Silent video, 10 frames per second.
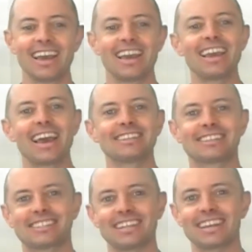he has
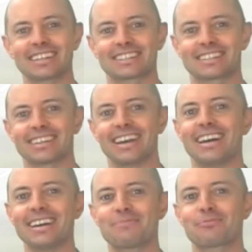six
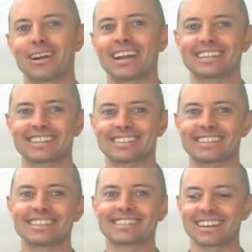
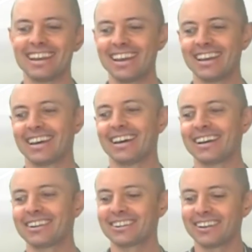apprentices
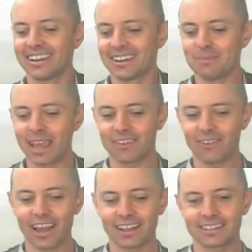who make
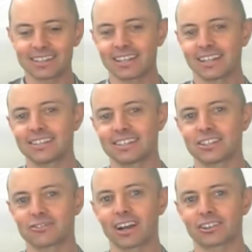violins under his
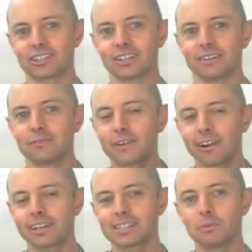instruction.
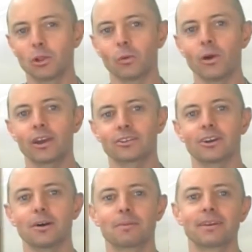Very small
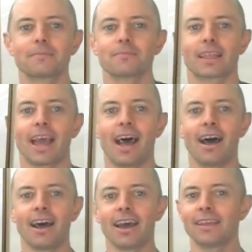workshop.
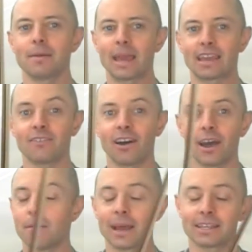And they make
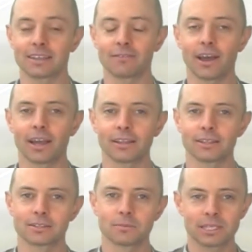amazing
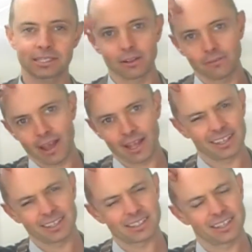violins, and we sell
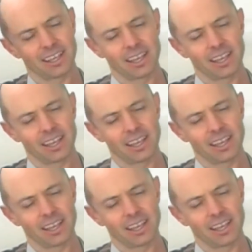violins